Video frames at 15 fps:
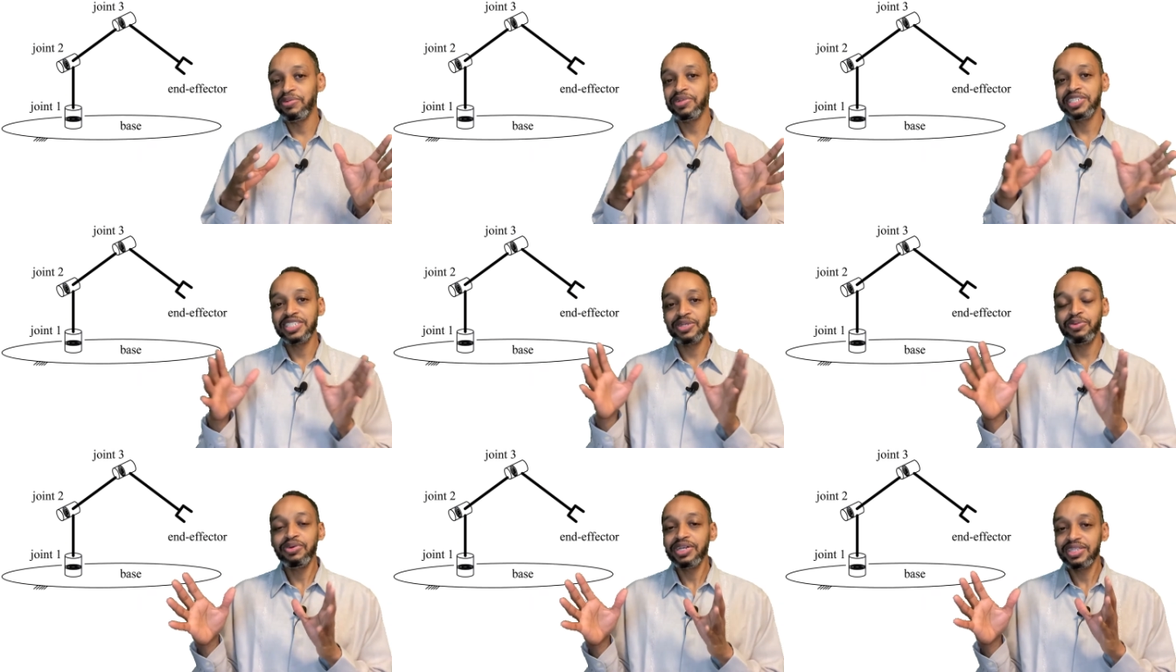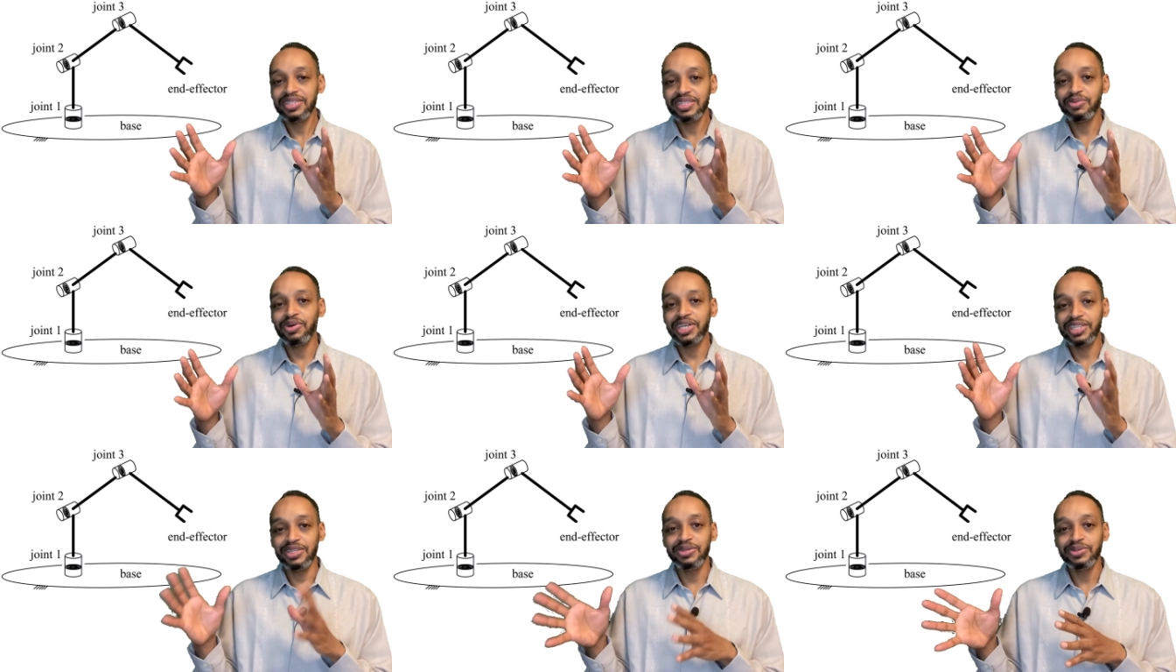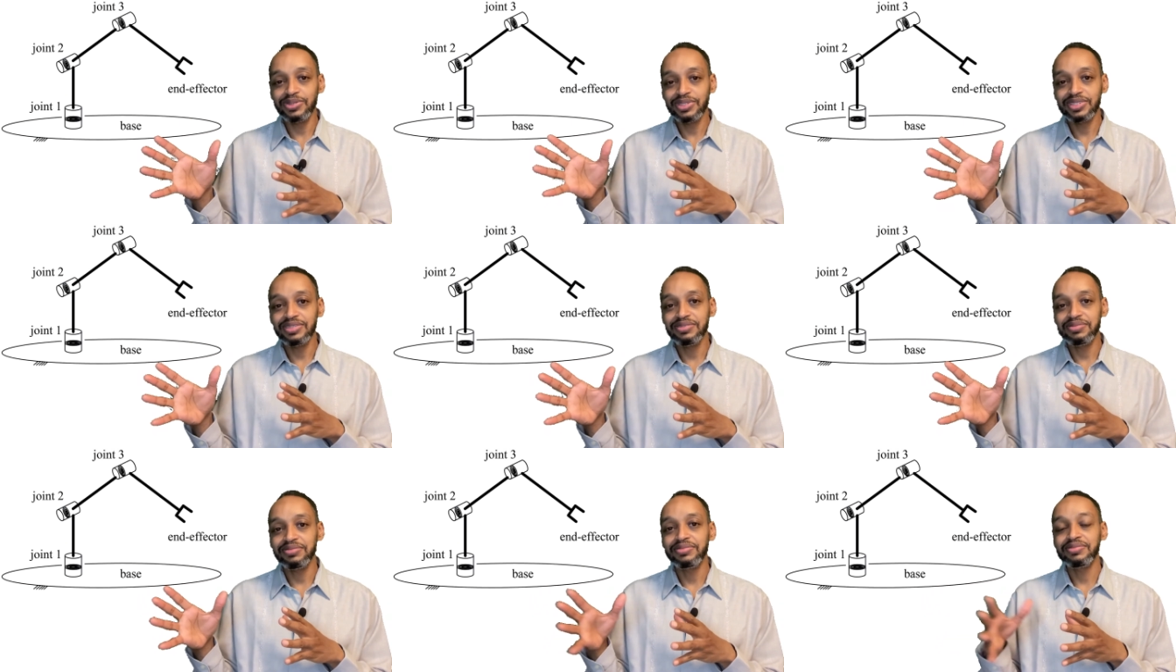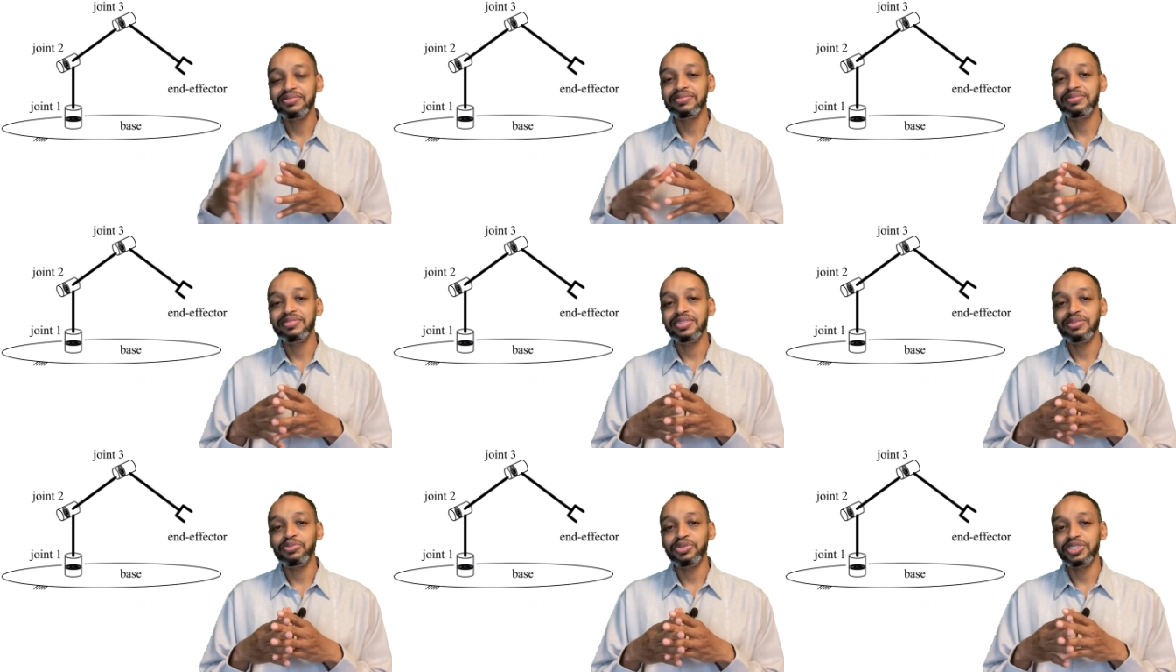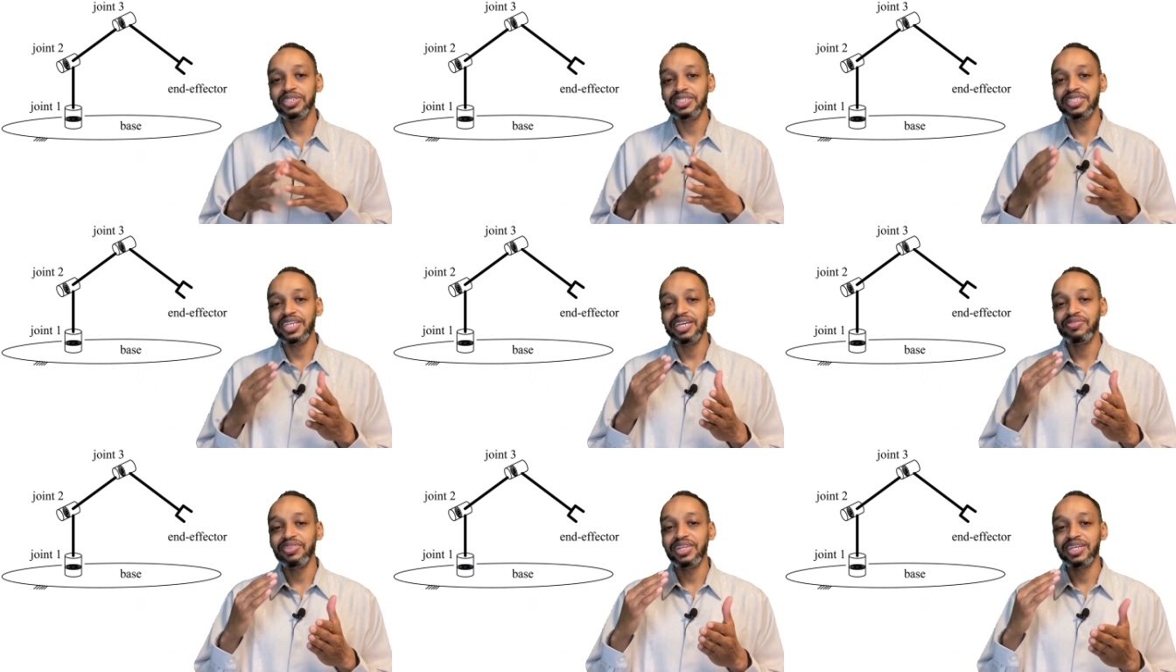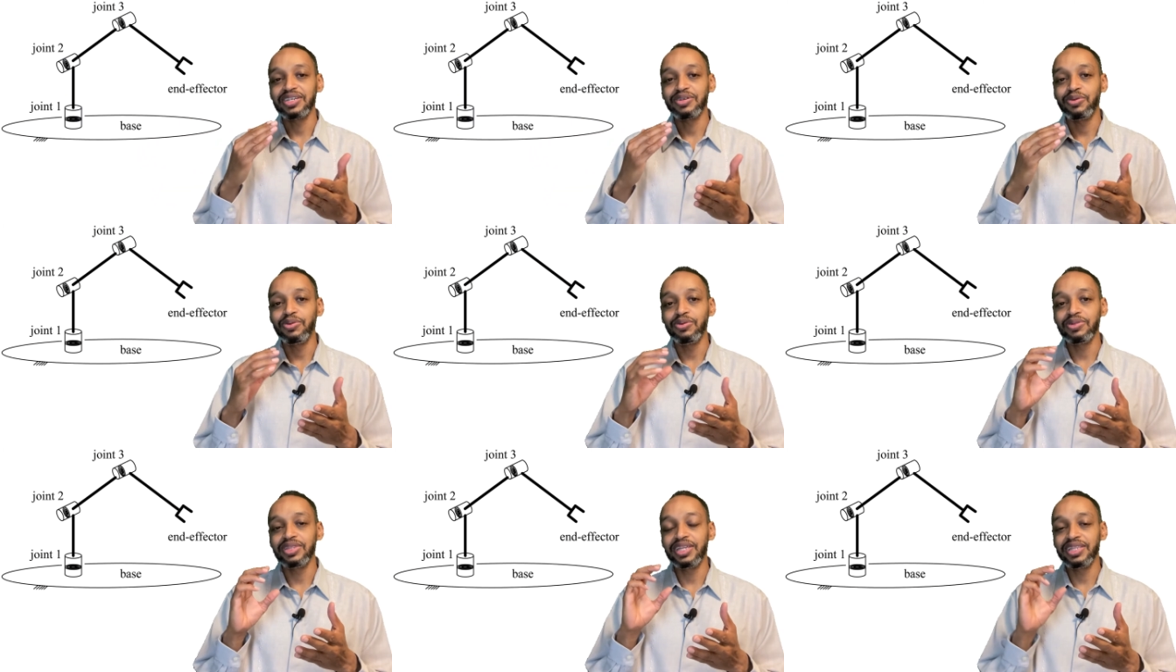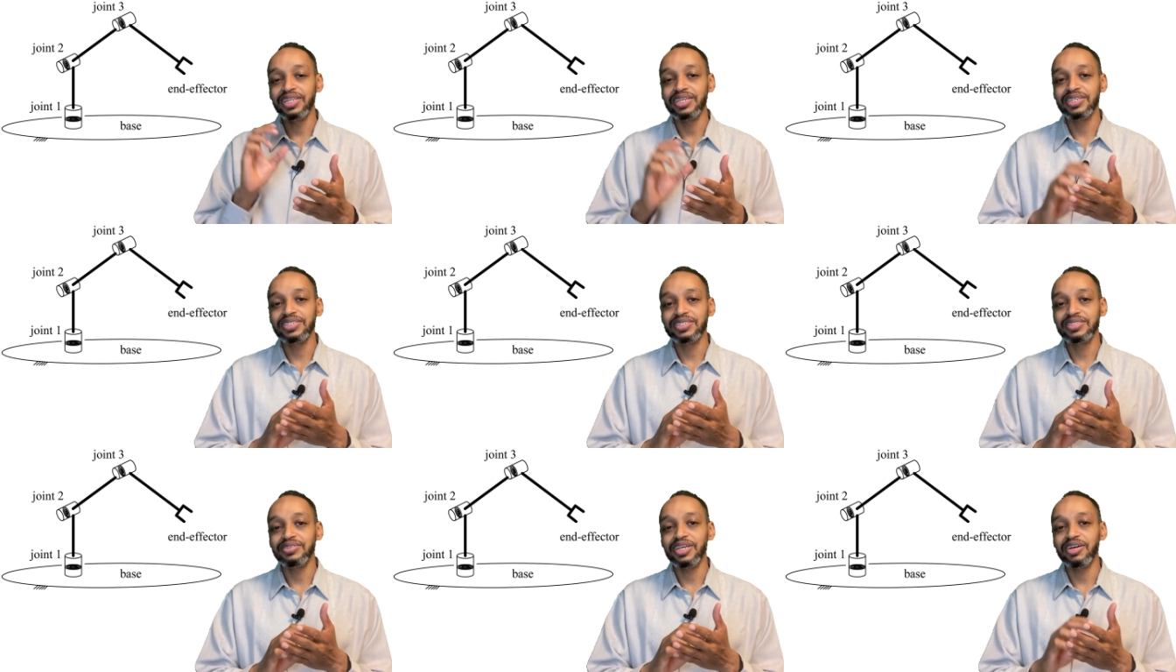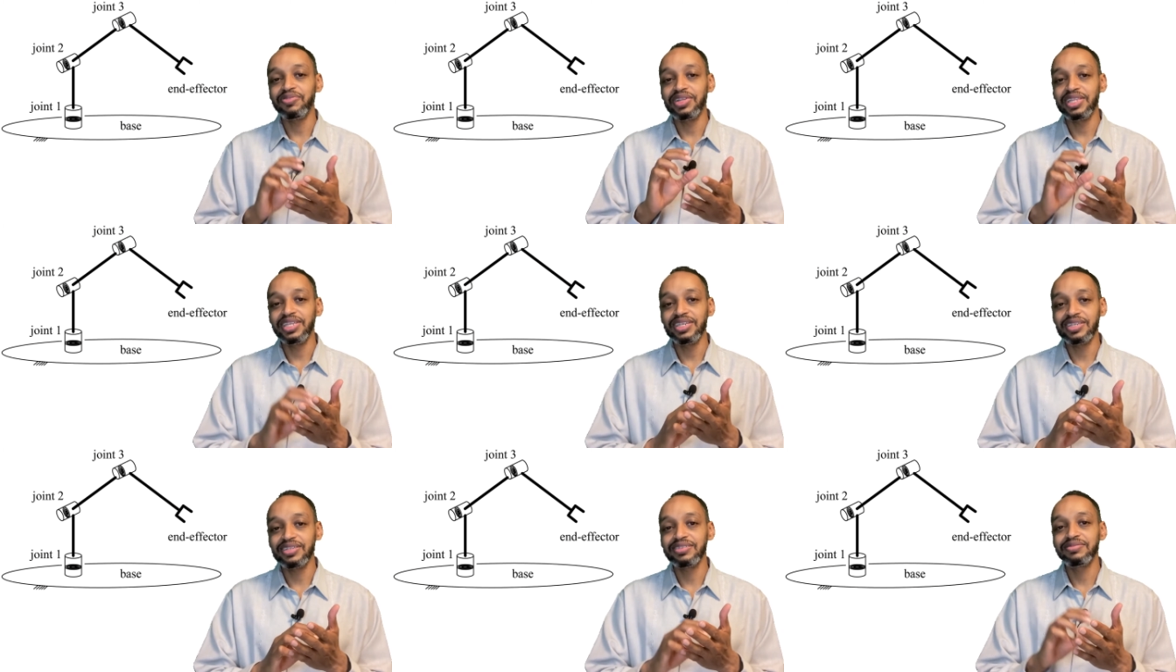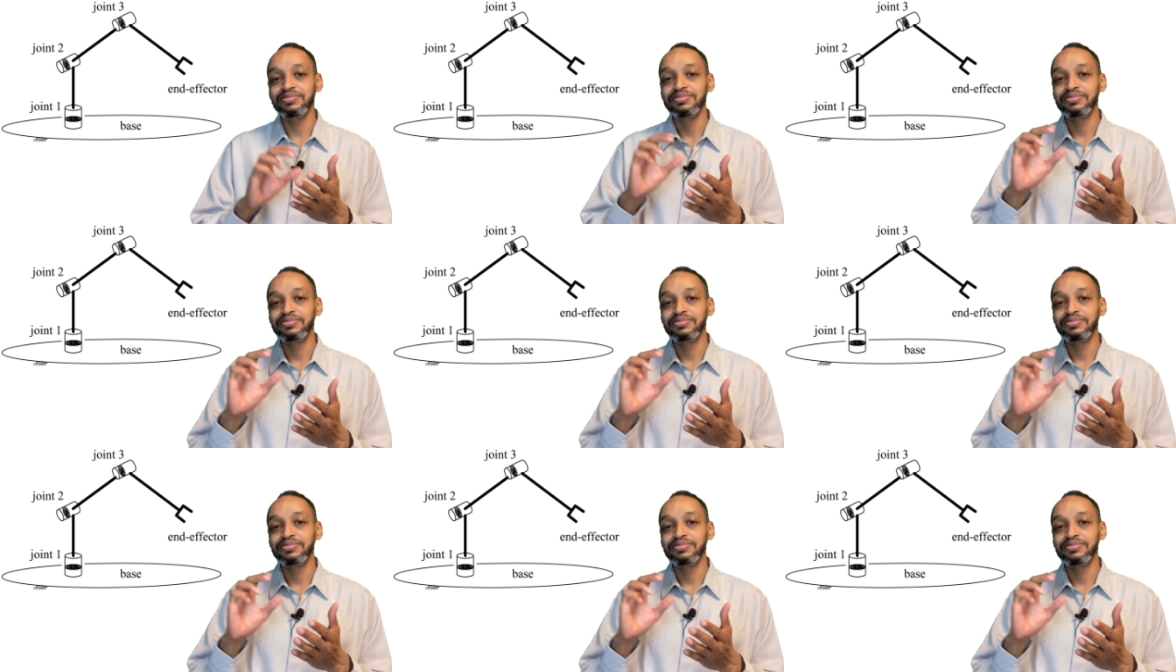manipulator is the one widely used which is have like all the links you have a link